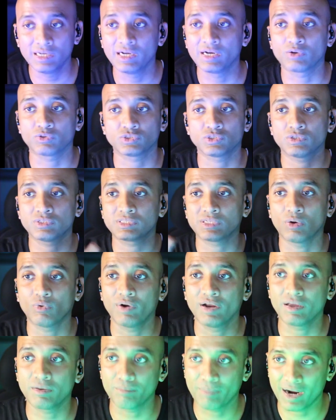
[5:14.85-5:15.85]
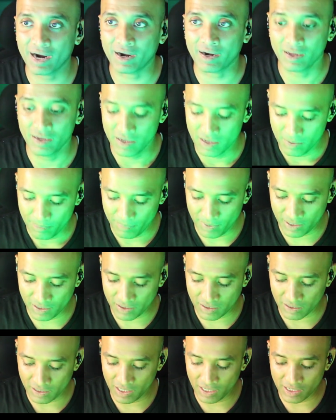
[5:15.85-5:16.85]
It was not sounding bad,
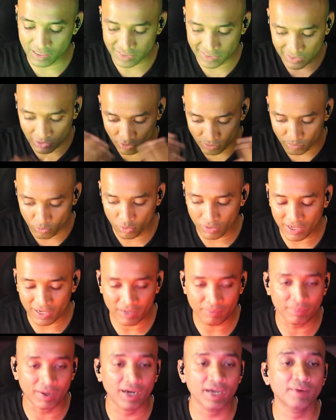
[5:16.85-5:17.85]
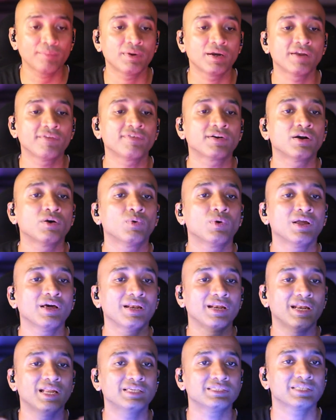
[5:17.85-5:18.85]
but it will sound more like
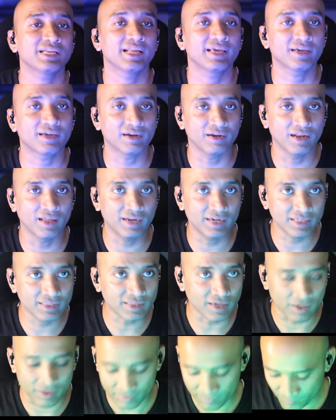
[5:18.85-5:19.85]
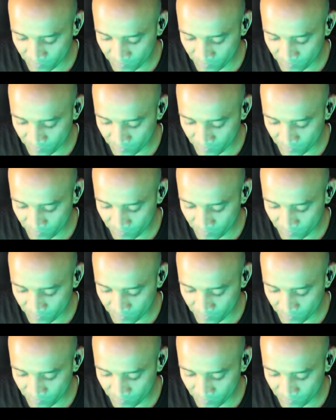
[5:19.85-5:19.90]
mayamalavagowla, less like Lalitha.